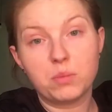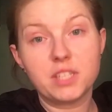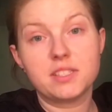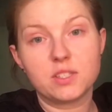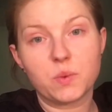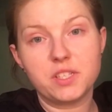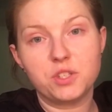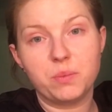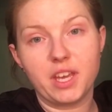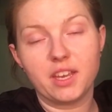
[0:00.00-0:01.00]
Plus it's way
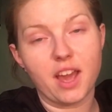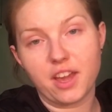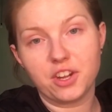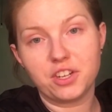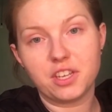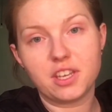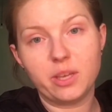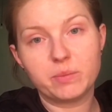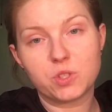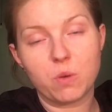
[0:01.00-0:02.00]
too big. I already
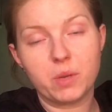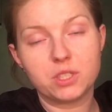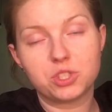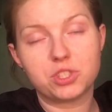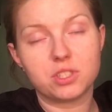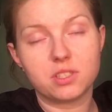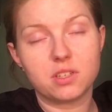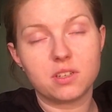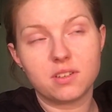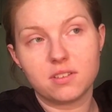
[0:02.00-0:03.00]
keep so much
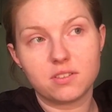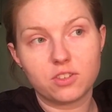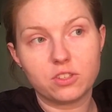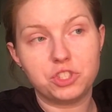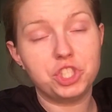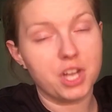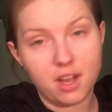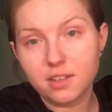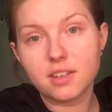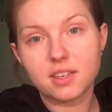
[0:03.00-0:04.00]

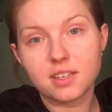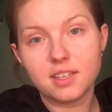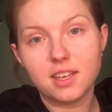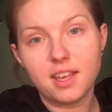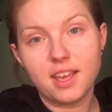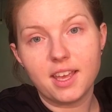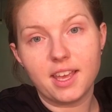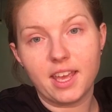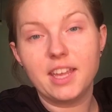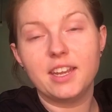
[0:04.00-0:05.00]
junk
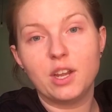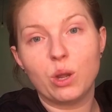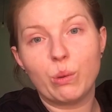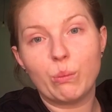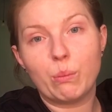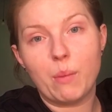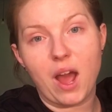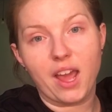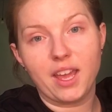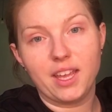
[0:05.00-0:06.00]
in
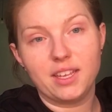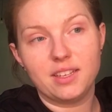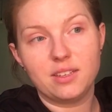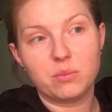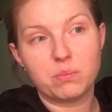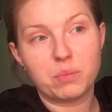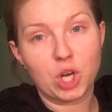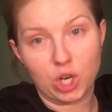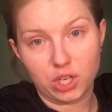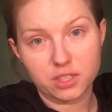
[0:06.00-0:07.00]
my
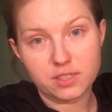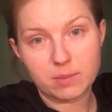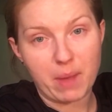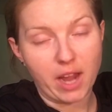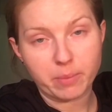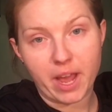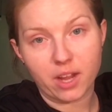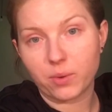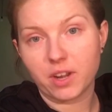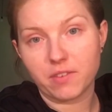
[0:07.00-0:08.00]
purse,
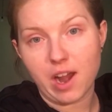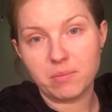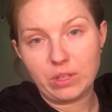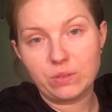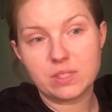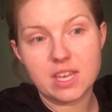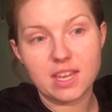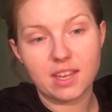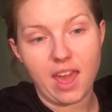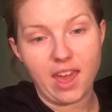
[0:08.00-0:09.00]
backpack, whatever I'm
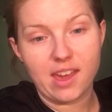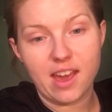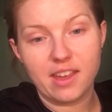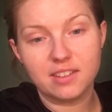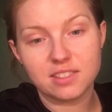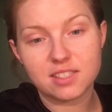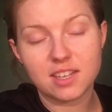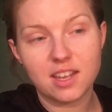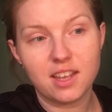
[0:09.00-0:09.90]
using, and